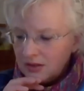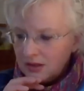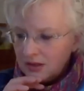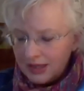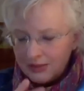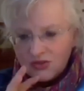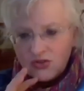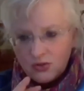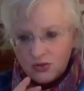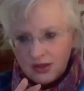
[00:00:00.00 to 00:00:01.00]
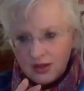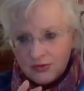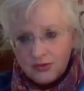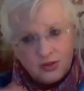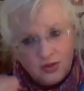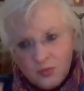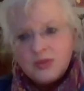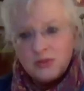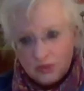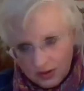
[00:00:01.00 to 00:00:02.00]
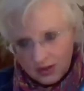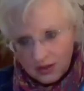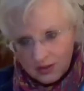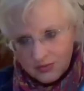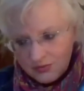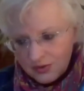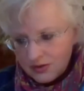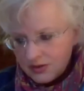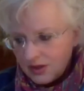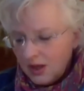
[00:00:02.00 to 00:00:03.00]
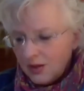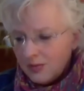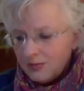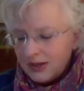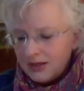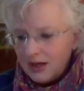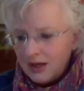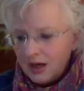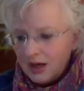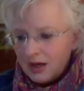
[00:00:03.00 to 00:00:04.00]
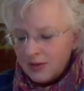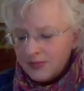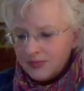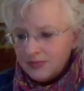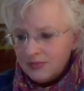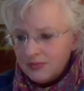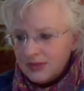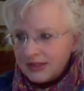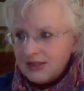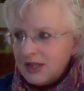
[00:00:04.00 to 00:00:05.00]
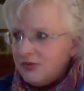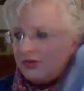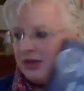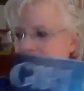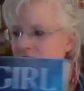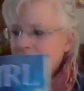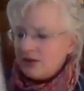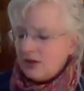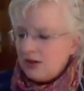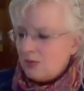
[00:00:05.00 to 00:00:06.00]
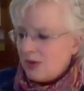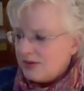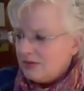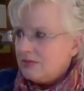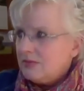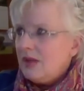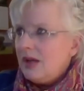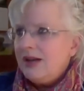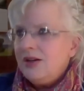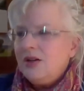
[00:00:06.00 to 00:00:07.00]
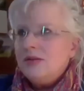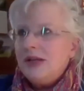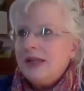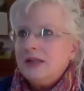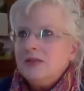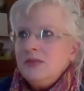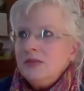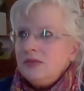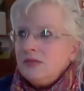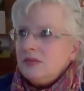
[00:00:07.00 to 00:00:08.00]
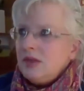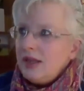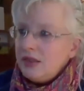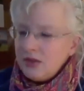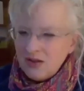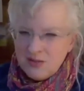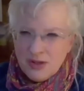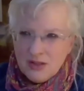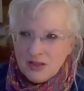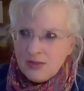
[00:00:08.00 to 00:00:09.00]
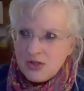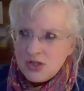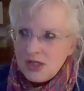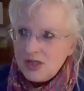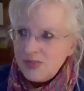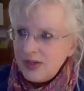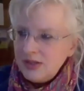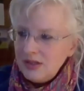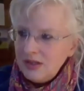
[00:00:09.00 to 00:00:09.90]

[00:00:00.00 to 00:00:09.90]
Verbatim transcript: again, the story comes, the human story comes first. But um, like 10, 15 years ago, I wasn't, I don't know, like I thought about climate change, but